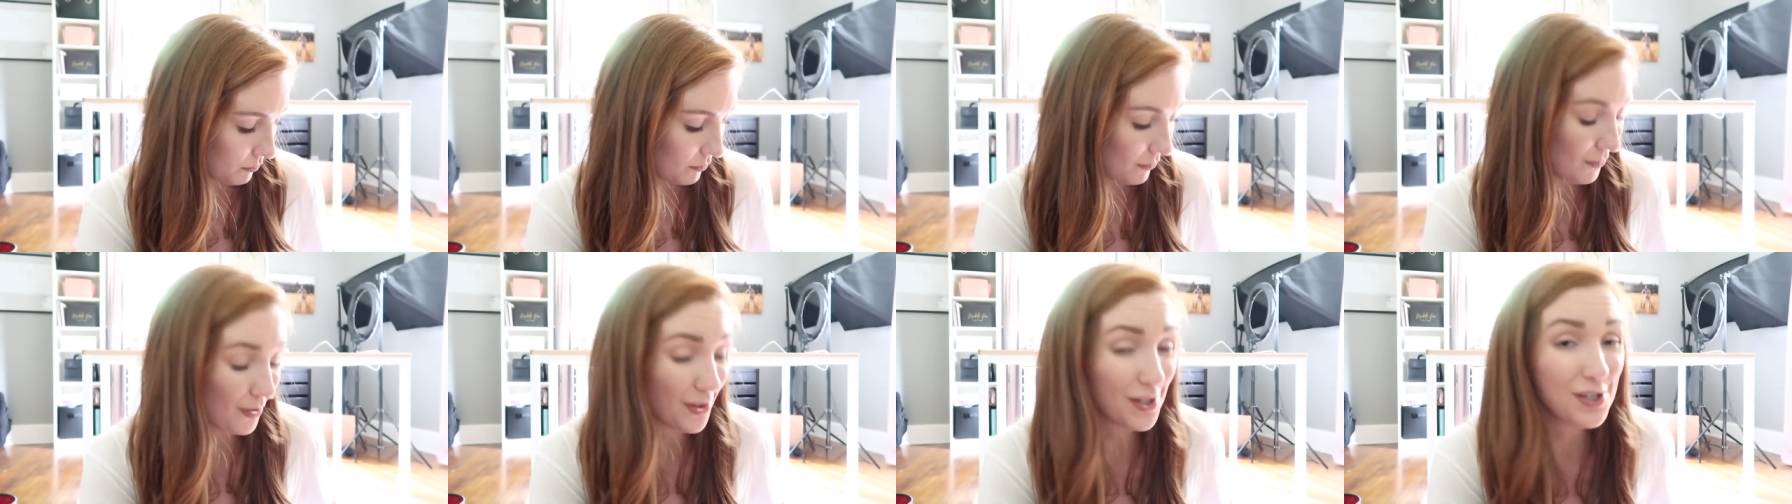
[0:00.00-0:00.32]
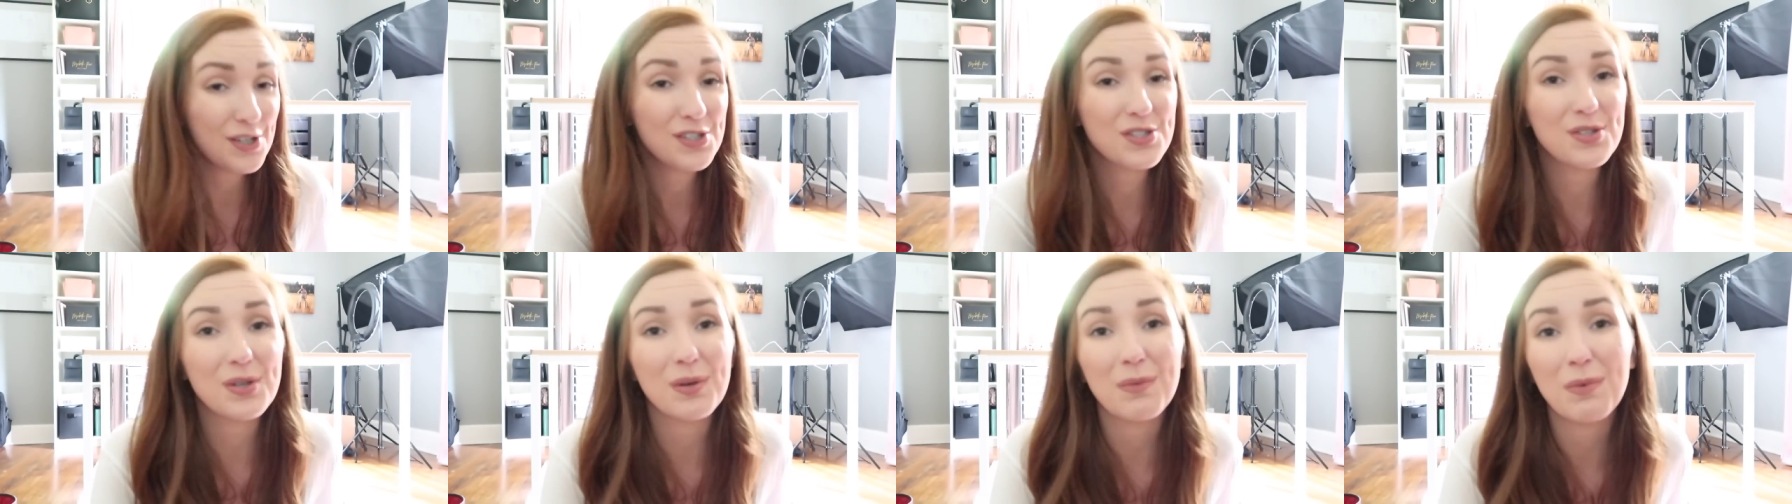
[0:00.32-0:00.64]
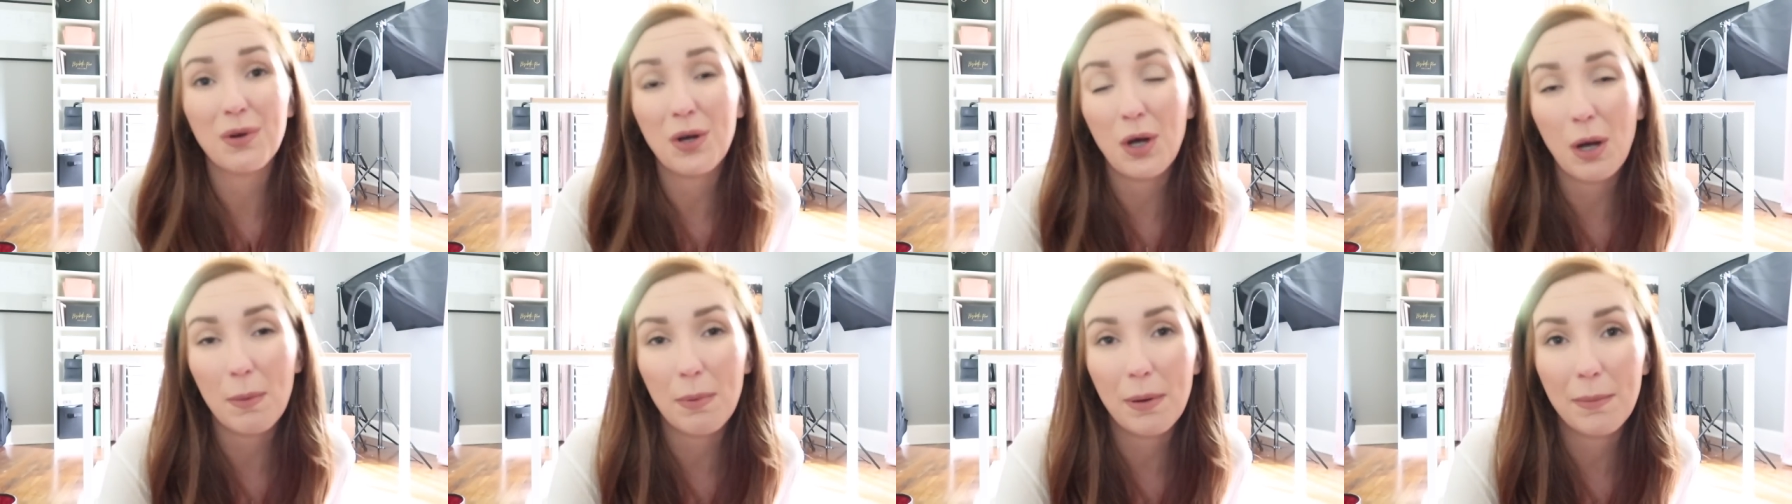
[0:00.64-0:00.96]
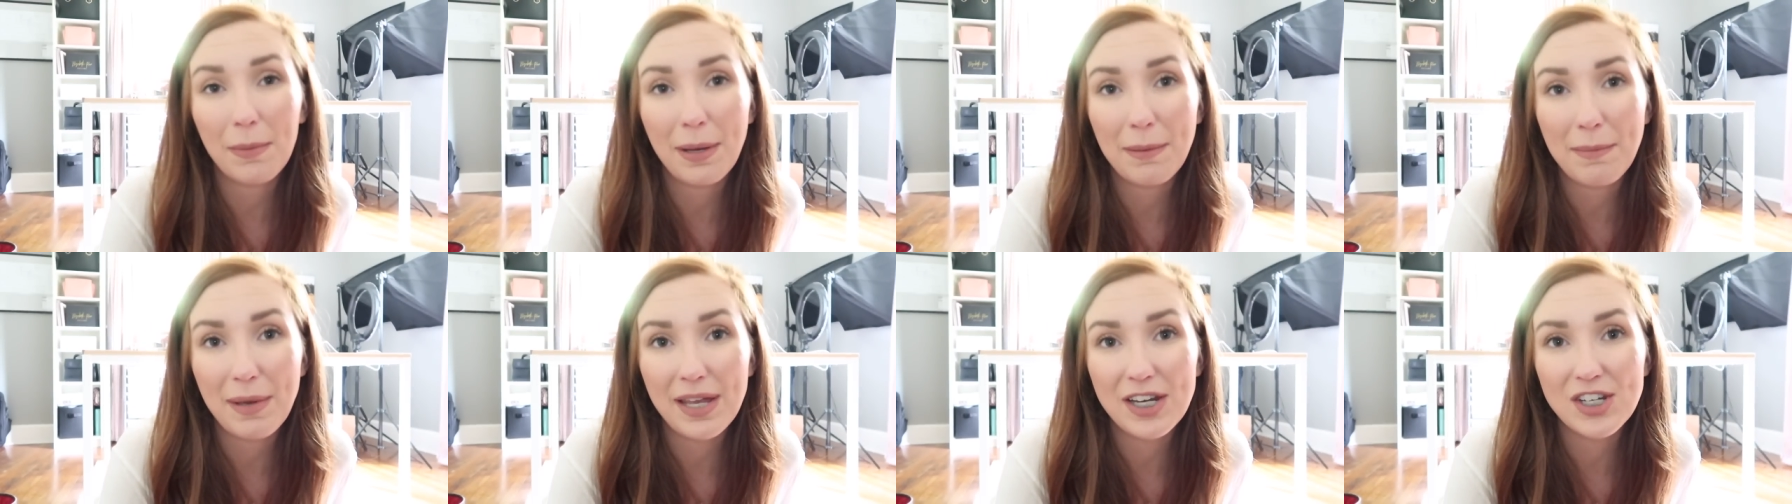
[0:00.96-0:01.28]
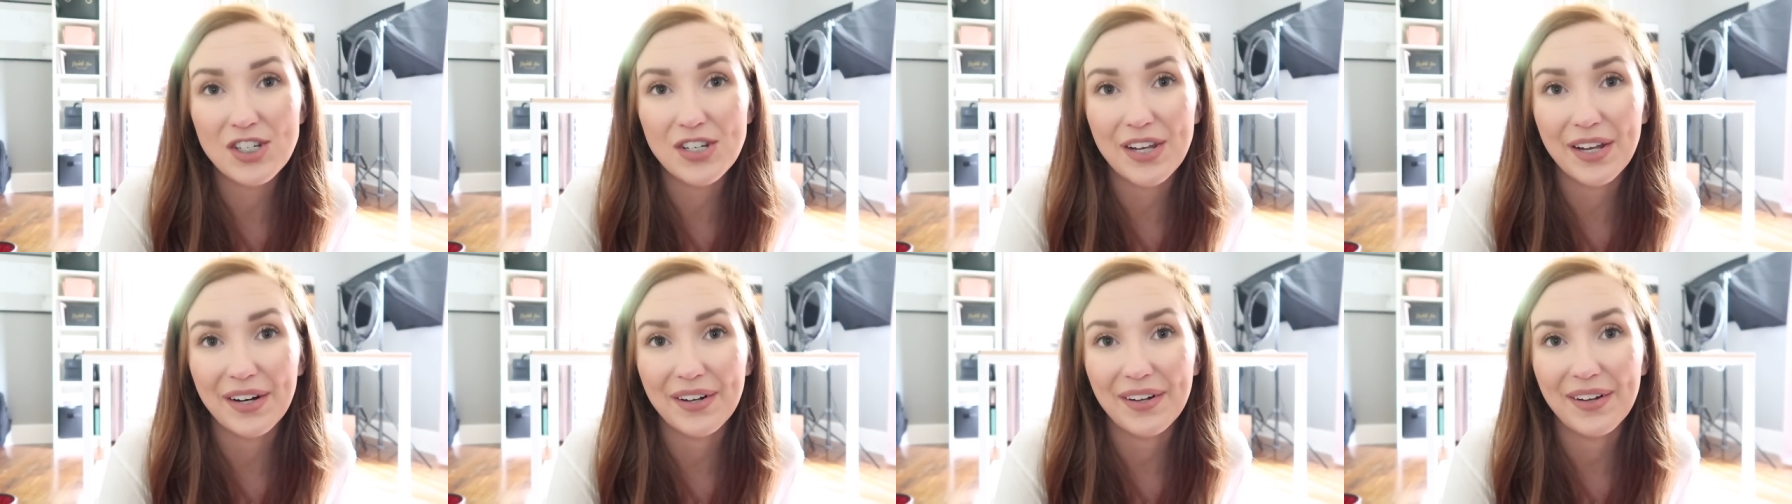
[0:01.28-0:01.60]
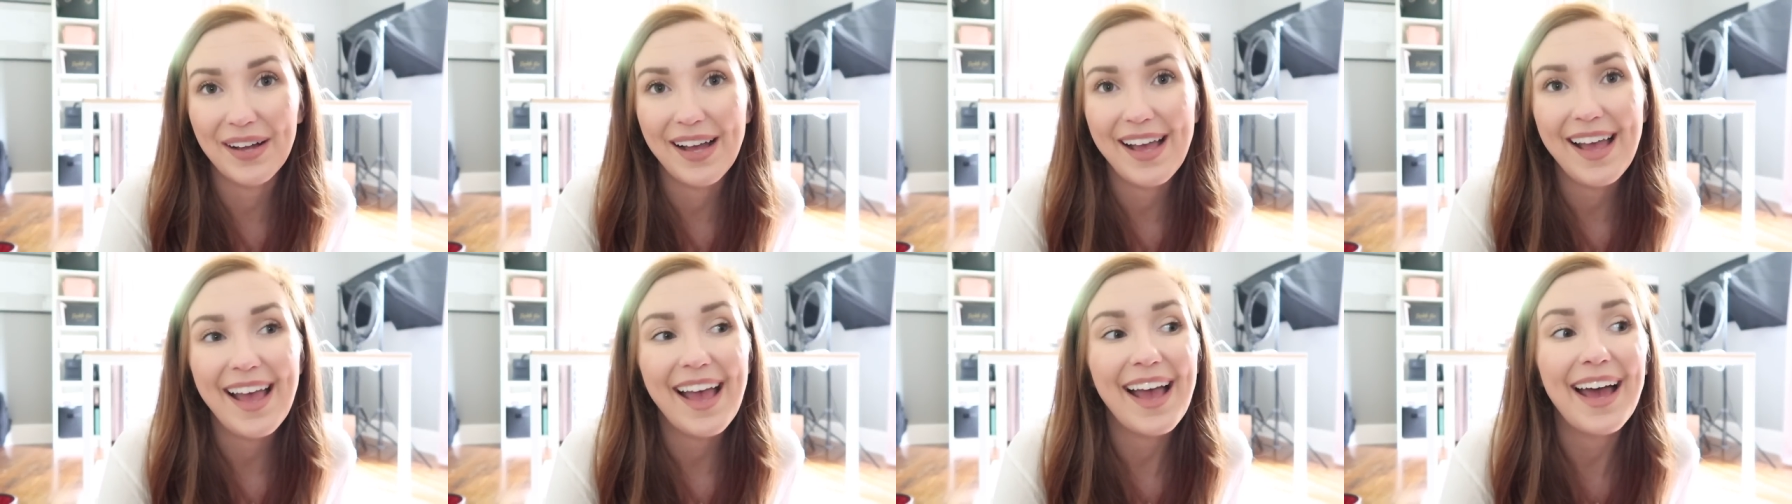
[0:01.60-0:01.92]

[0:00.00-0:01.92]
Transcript: it will go up on my main channel,